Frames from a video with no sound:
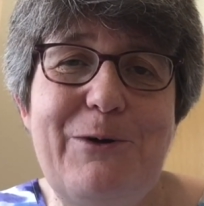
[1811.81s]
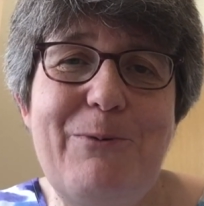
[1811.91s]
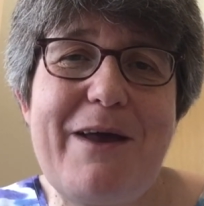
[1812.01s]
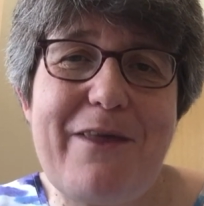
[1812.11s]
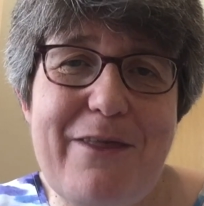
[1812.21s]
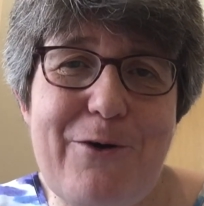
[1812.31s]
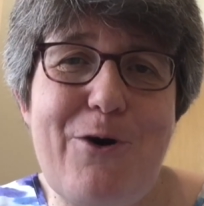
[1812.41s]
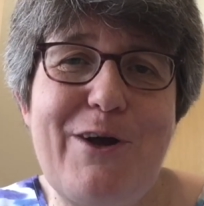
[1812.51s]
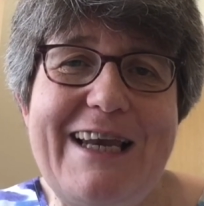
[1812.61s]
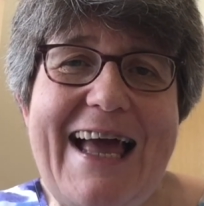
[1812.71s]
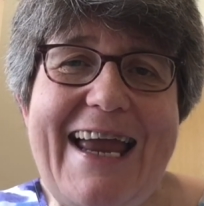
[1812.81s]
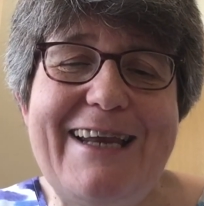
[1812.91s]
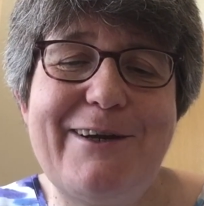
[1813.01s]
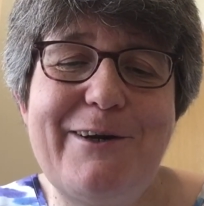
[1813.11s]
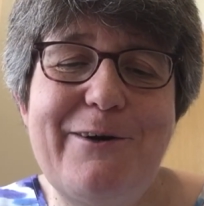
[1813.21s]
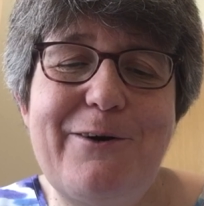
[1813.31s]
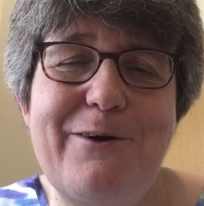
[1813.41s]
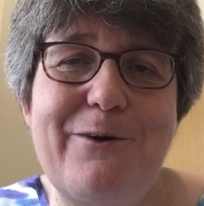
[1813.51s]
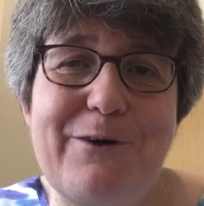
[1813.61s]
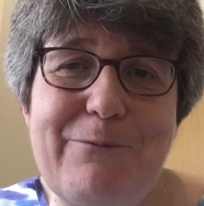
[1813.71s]
whether they're online
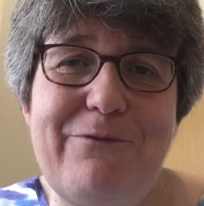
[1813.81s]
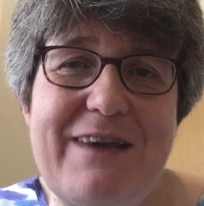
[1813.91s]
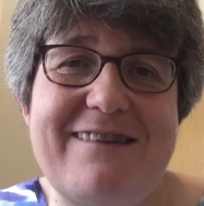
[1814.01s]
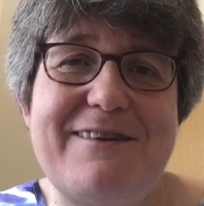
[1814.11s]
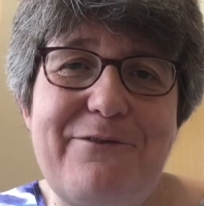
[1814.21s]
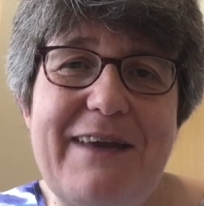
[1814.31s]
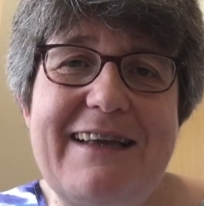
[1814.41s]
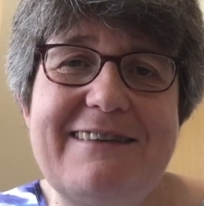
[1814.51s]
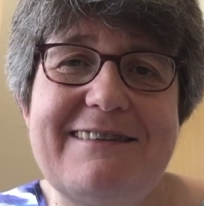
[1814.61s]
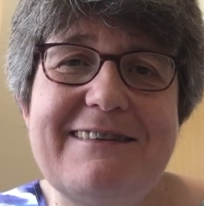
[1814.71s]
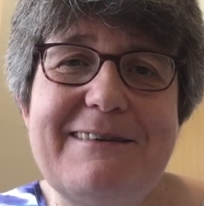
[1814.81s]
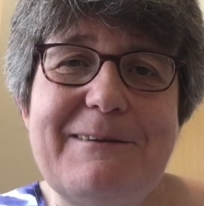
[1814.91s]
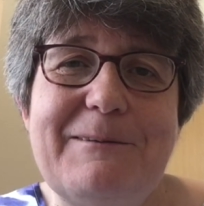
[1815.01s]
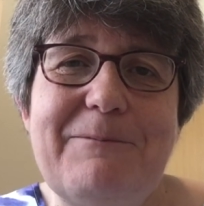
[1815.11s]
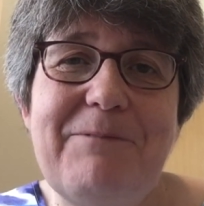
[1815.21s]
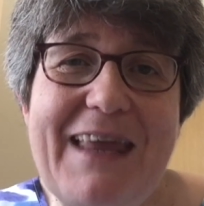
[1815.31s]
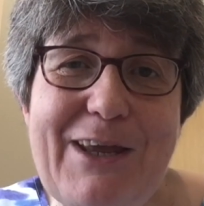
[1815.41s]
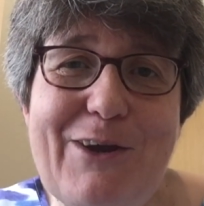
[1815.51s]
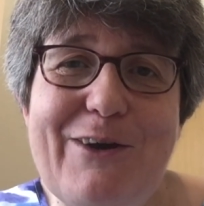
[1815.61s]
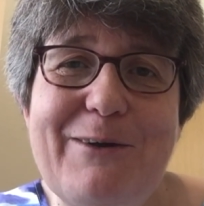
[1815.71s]
or in face-to-face? Thank you.